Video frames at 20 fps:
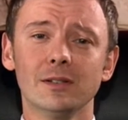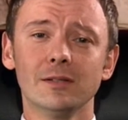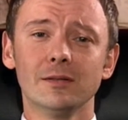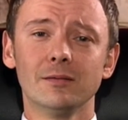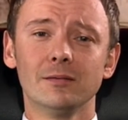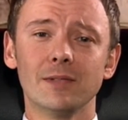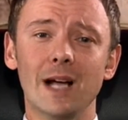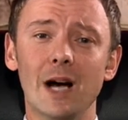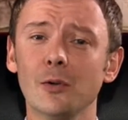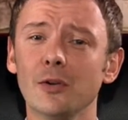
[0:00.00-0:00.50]

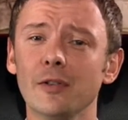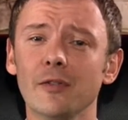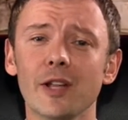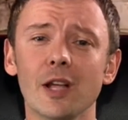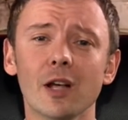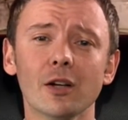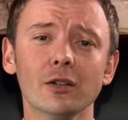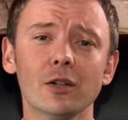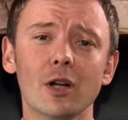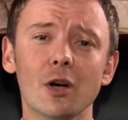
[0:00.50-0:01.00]
After
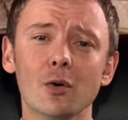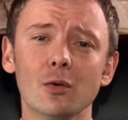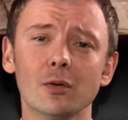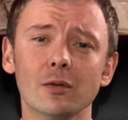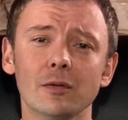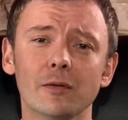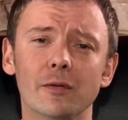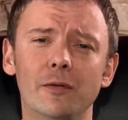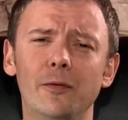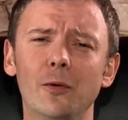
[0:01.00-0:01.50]
reminding
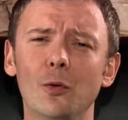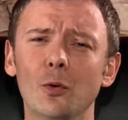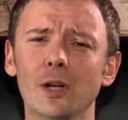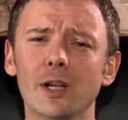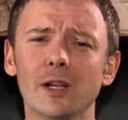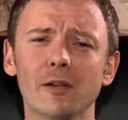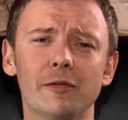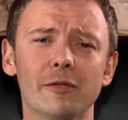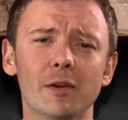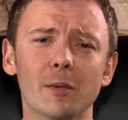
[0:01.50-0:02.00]
viewers
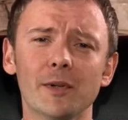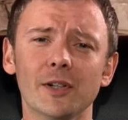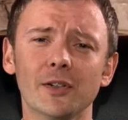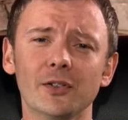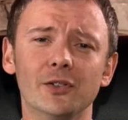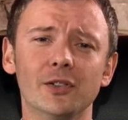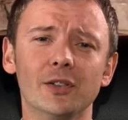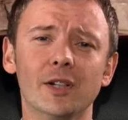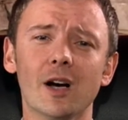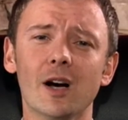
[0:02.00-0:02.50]
of the
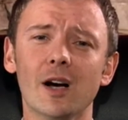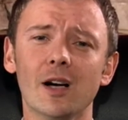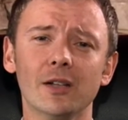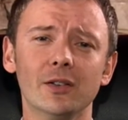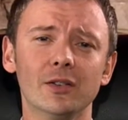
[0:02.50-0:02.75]
past alien